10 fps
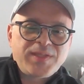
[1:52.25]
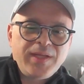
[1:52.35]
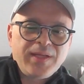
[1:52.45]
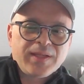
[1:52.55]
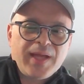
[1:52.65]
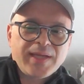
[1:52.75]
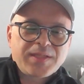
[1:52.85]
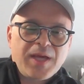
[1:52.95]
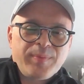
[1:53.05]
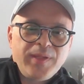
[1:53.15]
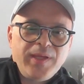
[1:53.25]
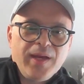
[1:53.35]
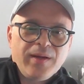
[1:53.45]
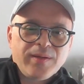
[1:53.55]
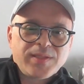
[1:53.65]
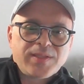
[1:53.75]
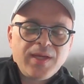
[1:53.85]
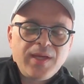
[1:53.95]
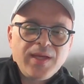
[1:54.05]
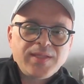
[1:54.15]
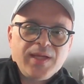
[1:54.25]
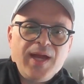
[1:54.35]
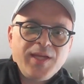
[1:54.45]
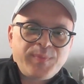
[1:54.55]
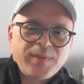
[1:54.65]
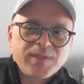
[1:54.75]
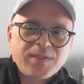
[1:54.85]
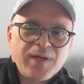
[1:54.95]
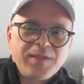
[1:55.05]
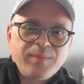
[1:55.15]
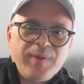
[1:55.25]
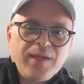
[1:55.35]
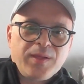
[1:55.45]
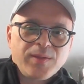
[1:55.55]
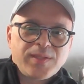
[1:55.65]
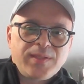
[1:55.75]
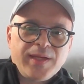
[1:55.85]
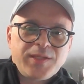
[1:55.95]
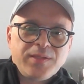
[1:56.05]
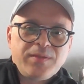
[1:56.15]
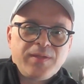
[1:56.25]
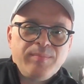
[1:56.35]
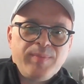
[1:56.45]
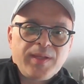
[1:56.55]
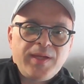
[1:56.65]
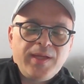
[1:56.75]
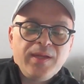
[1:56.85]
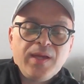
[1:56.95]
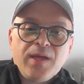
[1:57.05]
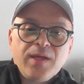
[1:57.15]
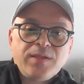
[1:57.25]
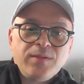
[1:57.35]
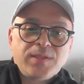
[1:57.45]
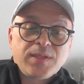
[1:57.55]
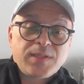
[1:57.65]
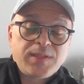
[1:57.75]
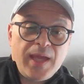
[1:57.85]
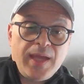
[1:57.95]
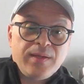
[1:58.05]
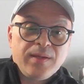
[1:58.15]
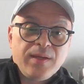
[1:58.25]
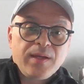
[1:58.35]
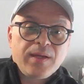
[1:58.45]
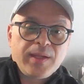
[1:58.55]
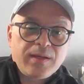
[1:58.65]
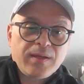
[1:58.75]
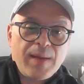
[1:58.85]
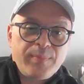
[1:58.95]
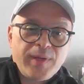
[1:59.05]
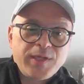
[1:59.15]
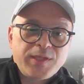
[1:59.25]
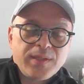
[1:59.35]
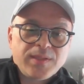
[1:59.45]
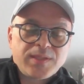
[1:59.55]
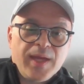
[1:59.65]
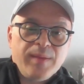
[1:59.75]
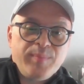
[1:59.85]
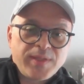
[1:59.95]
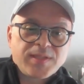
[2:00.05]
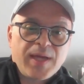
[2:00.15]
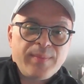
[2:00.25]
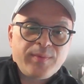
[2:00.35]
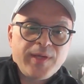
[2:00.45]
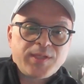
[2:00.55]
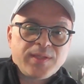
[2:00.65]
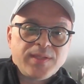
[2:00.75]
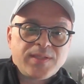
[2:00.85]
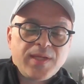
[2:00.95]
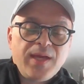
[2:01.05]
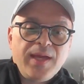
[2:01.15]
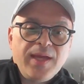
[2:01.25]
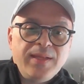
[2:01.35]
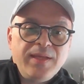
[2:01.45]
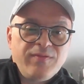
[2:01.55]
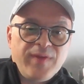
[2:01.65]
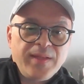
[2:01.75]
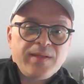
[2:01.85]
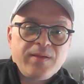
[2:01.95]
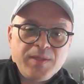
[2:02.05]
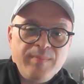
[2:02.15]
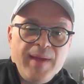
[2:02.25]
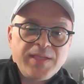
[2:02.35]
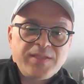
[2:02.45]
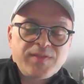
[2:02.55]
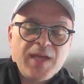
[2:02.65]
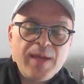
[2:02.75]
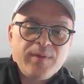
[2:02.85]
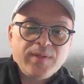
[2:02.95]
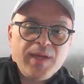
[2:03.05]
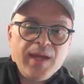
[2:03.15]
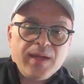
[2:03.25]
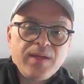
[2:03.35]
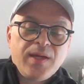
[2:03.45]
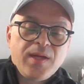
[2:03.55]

seen in the last couple years is that hospitals are starting to pay close attention to the ability to sustain clinical operations and business operations in the event that there's a massive cyber attack.